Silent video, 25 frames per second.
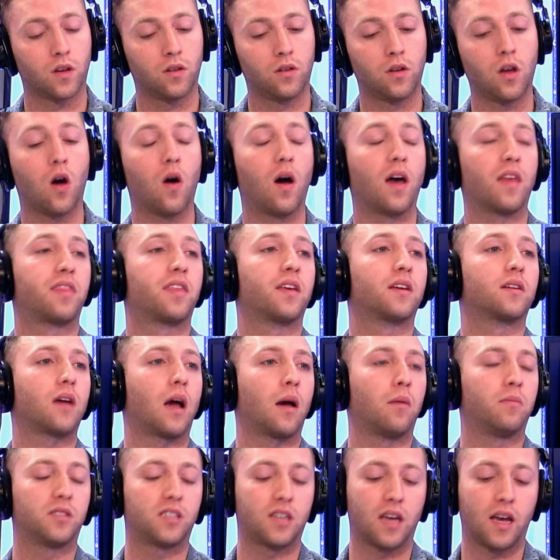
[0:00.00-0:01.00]
No, I think
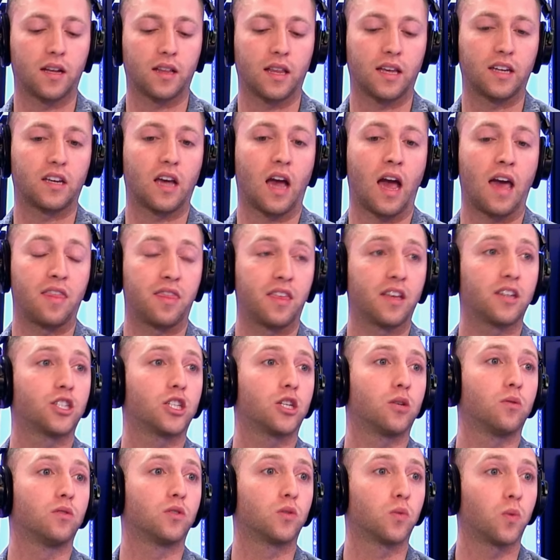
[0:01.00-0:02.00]

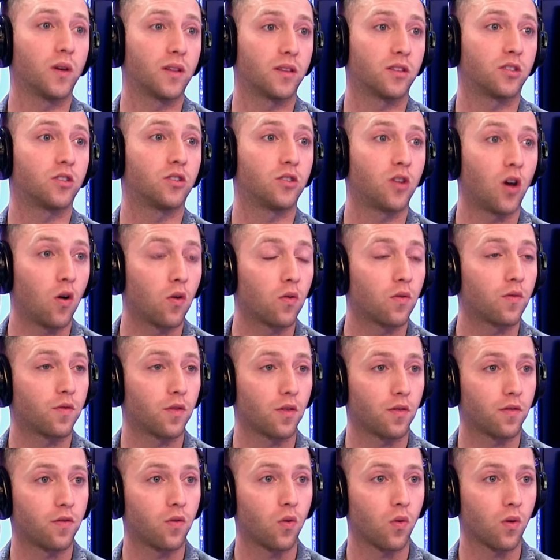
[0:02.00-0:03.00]
she was with Stone for
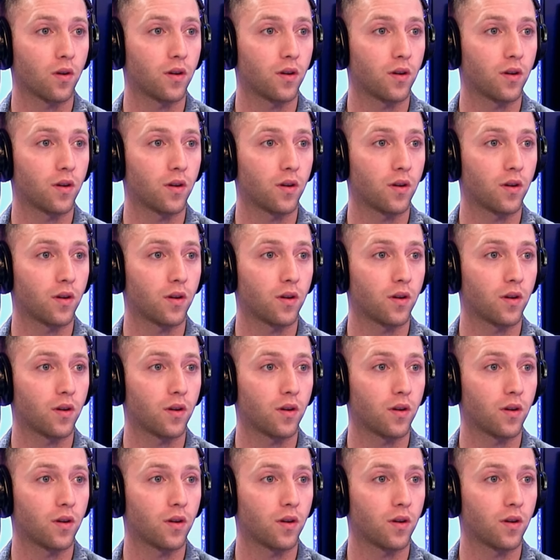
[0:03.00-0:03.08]
4